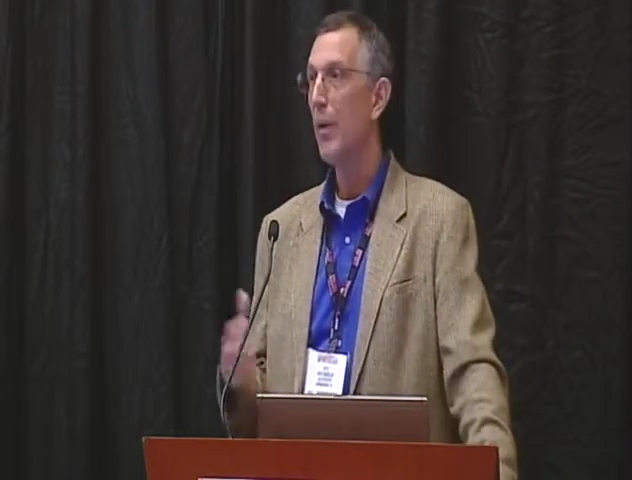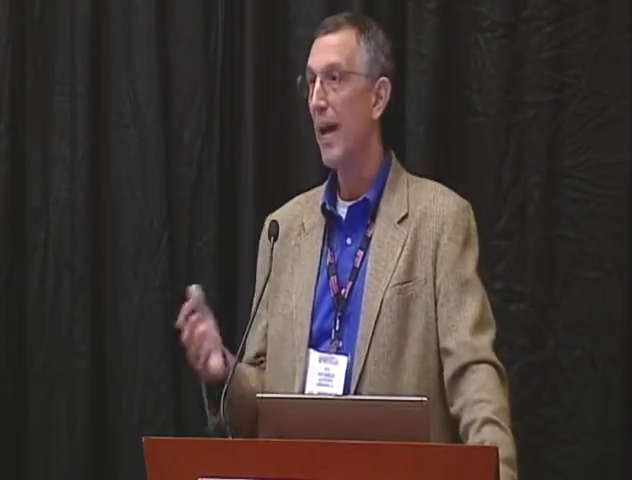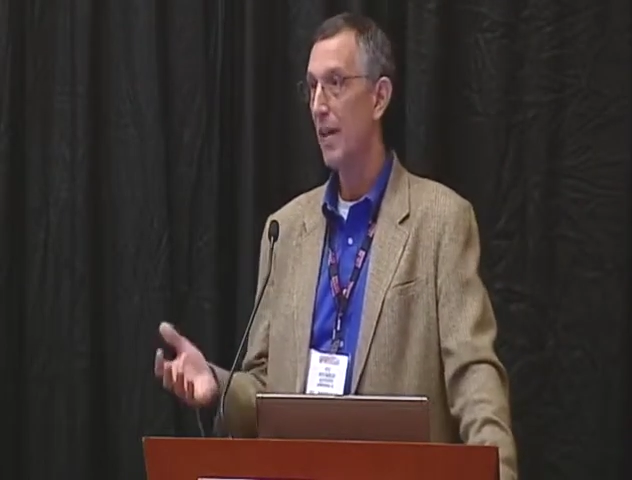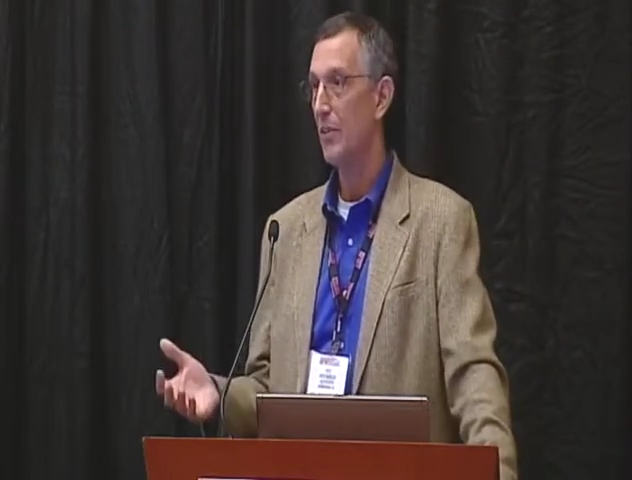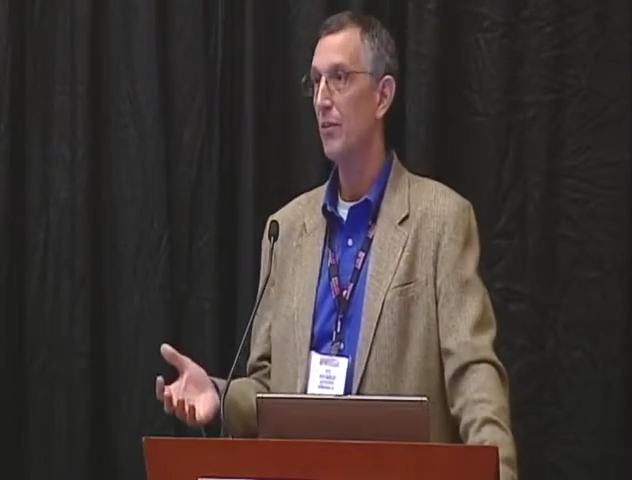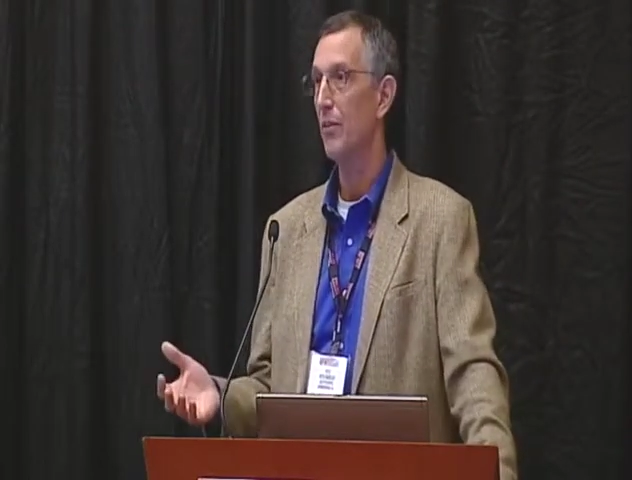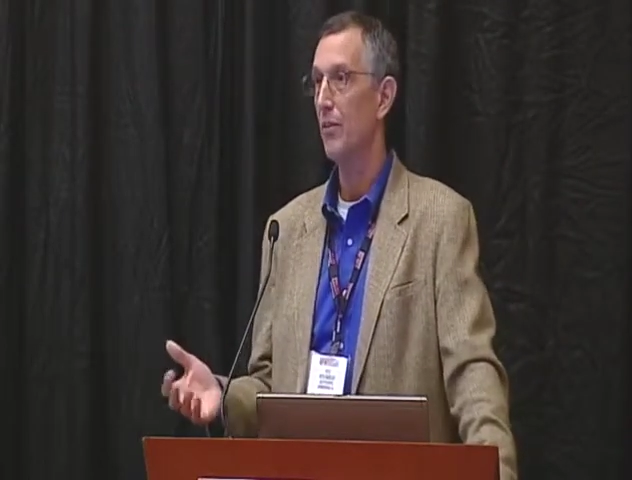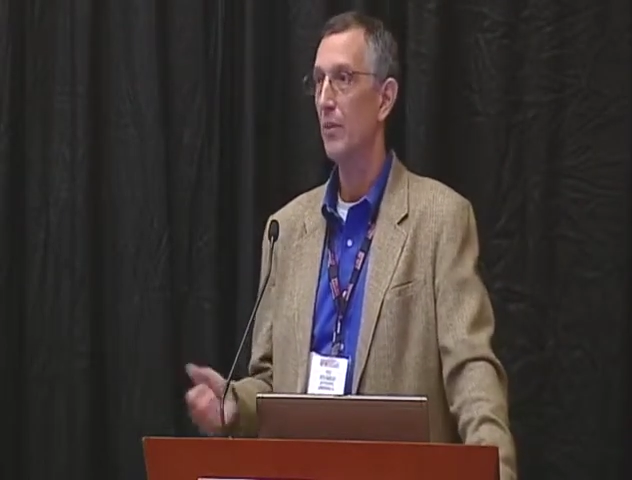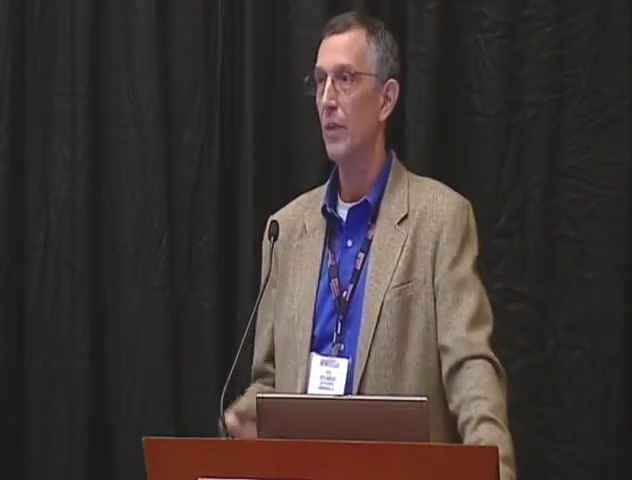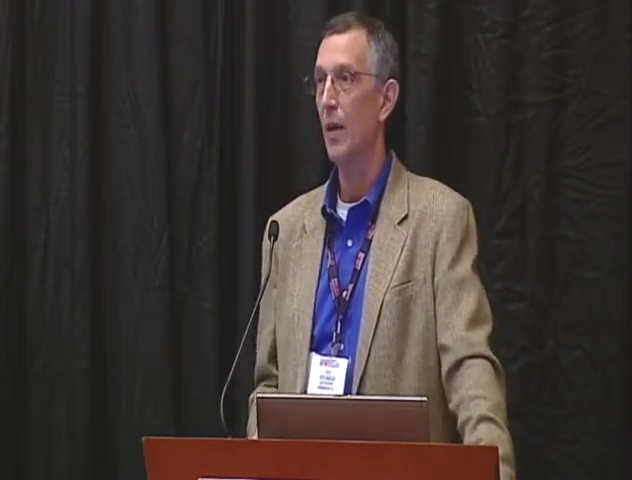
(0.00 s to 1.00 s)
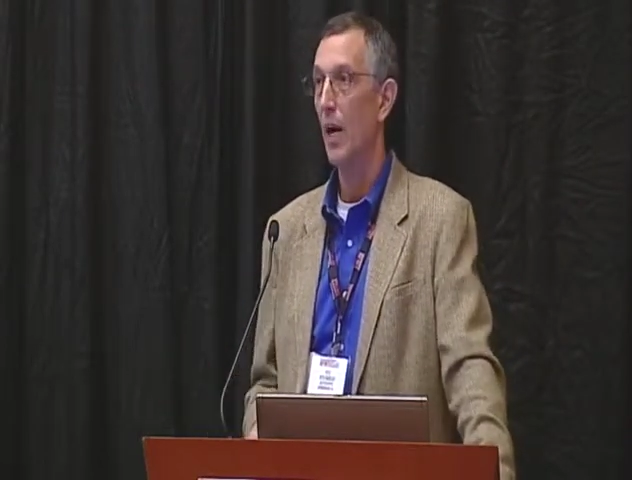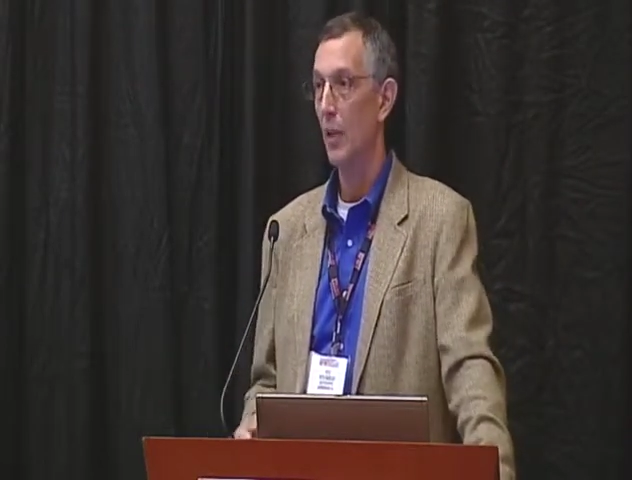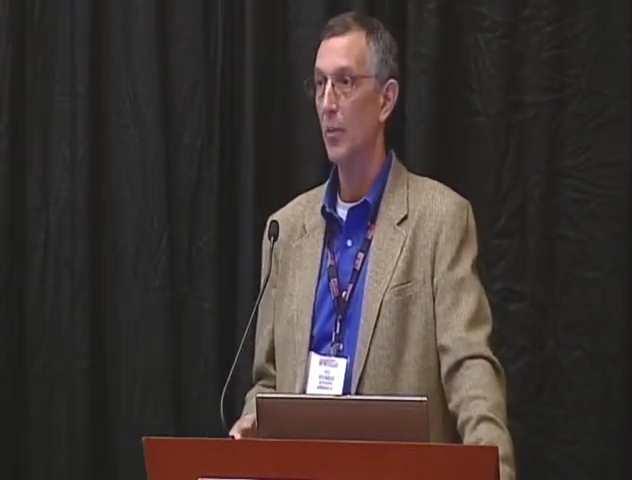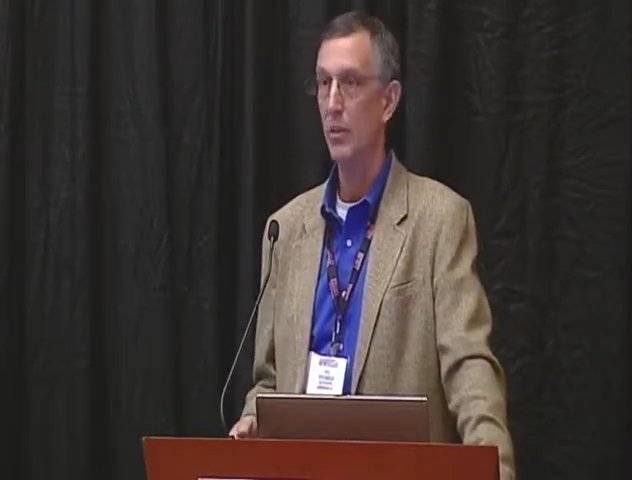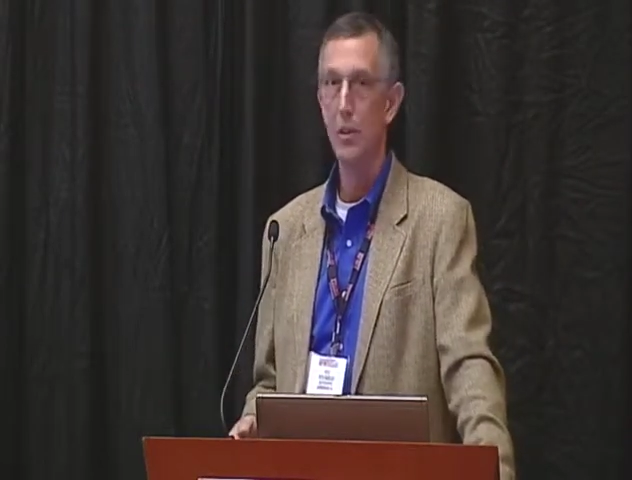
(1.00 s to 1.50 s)
passive
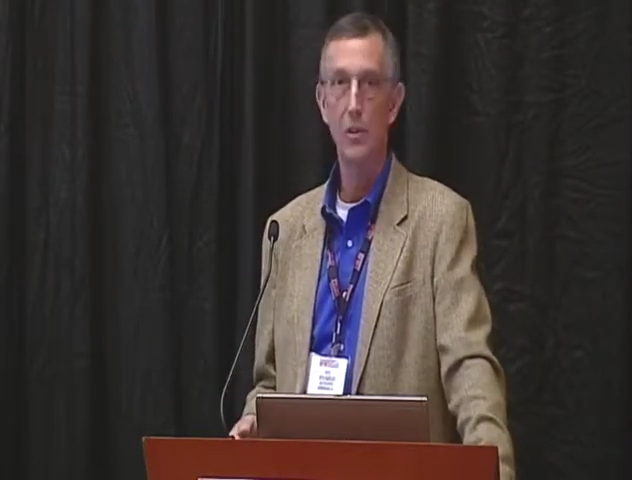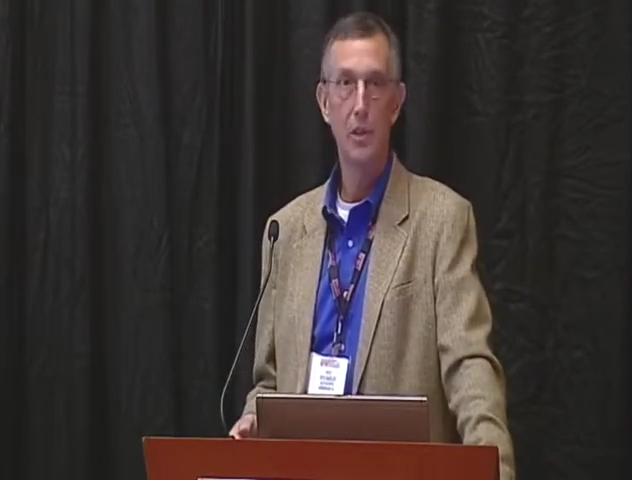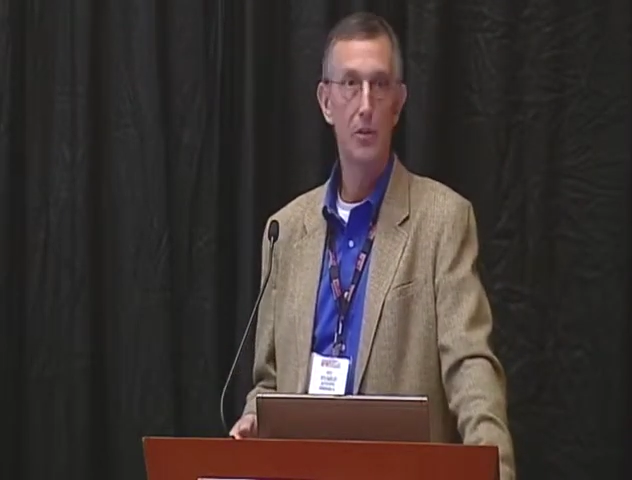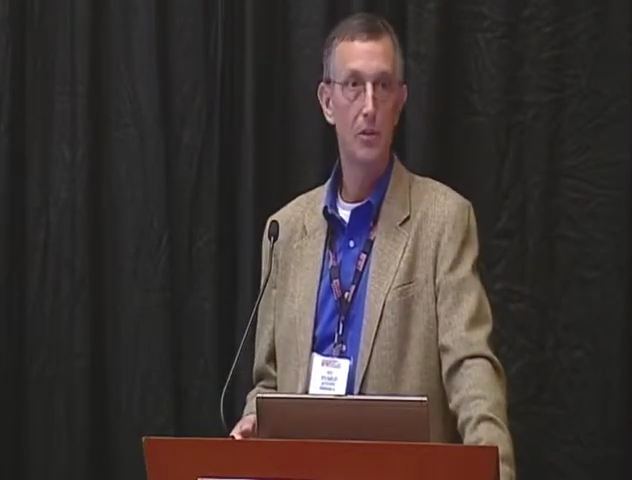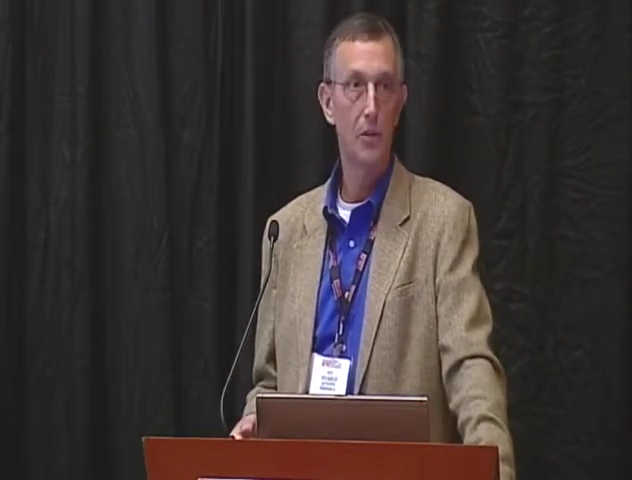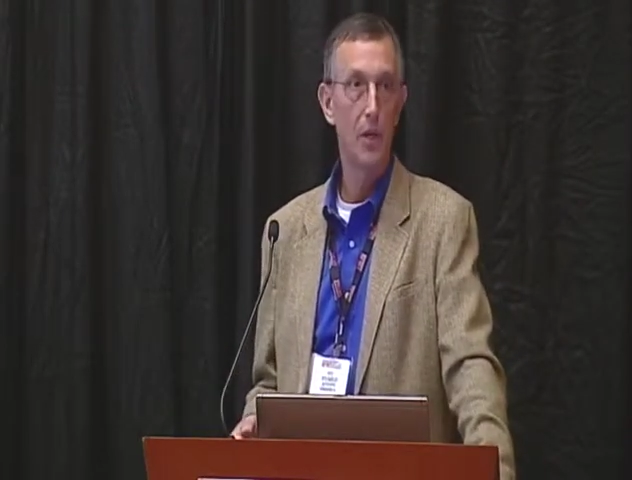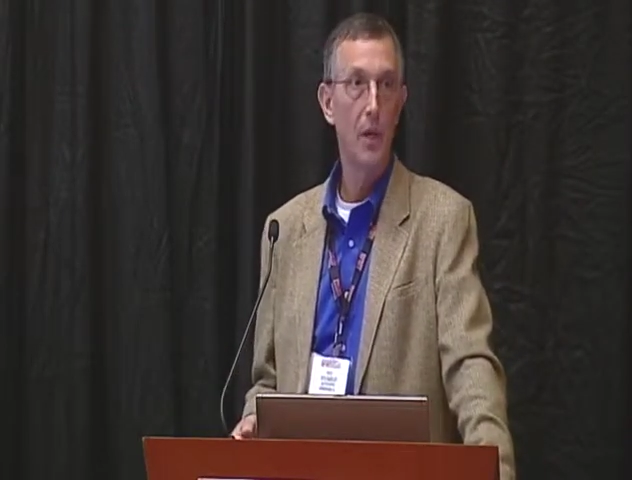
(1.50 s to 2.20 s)
occupancy sensors.